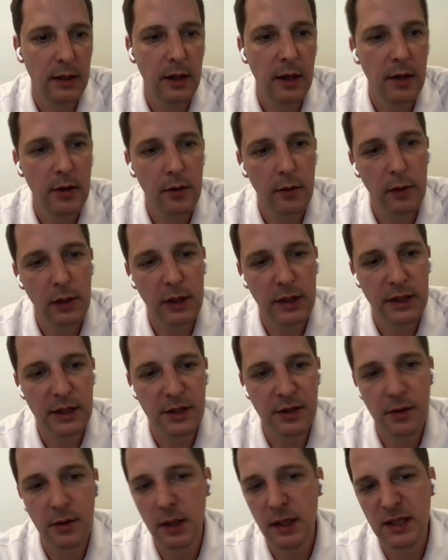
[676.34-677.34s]
then the other one
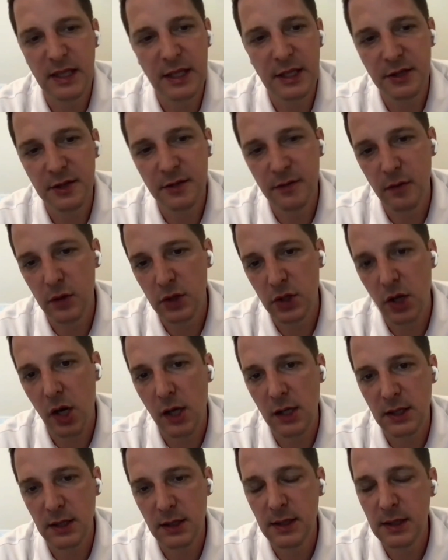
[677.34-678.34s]
is utilization versus
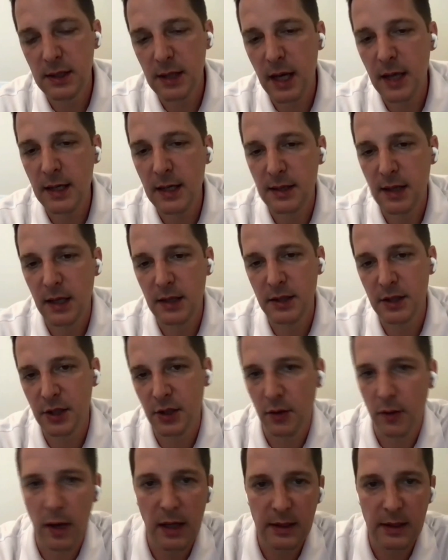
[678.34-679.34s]
cost, and this kind of ties into
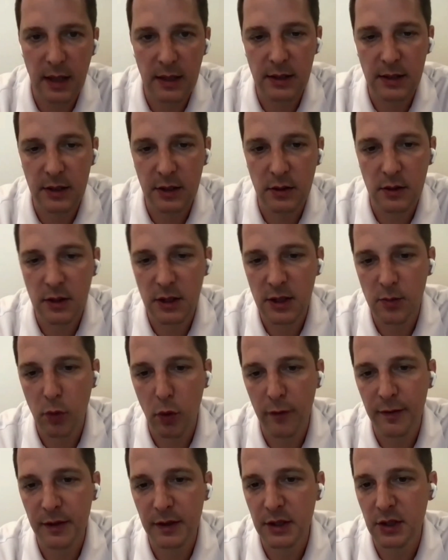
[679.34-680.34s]
your right sizing. So, since
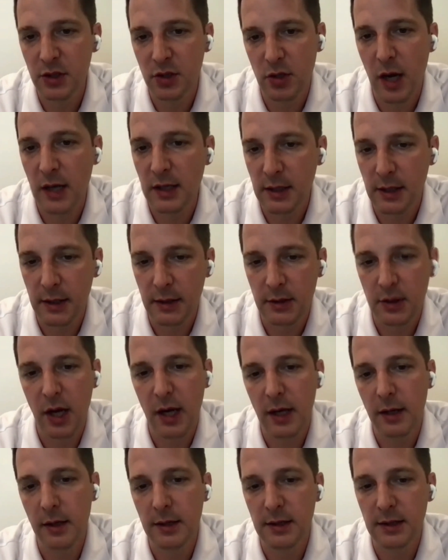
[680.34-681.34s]
Morpheus is track,
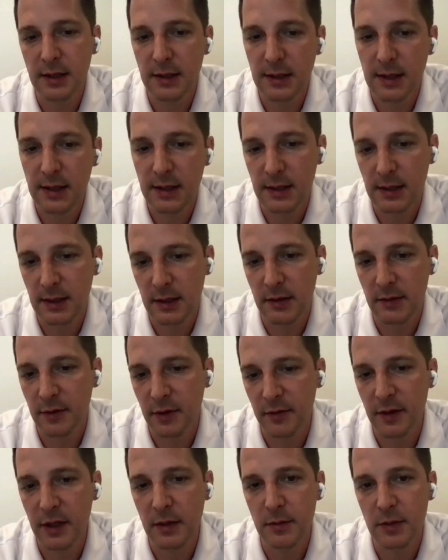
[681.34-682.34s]
tracking the statistics of
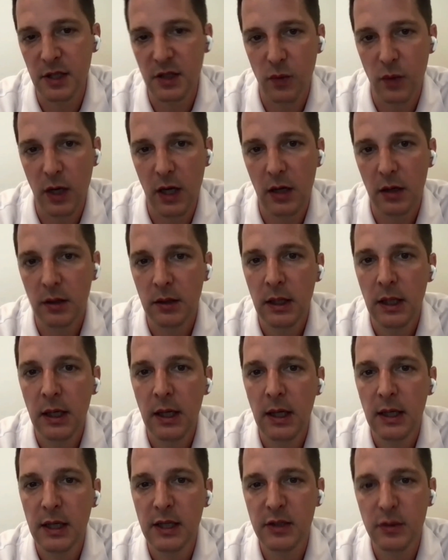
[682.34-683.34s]
your VMs as well,
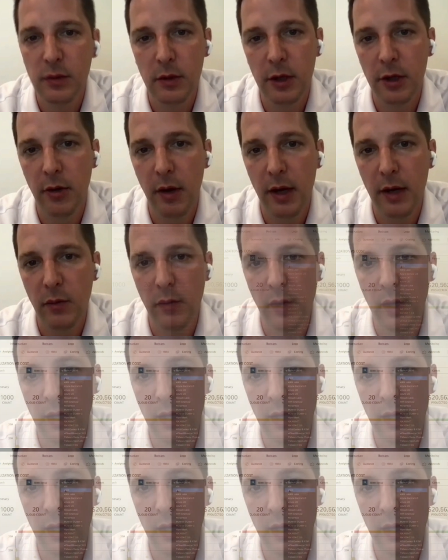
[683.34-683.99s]
it's a really great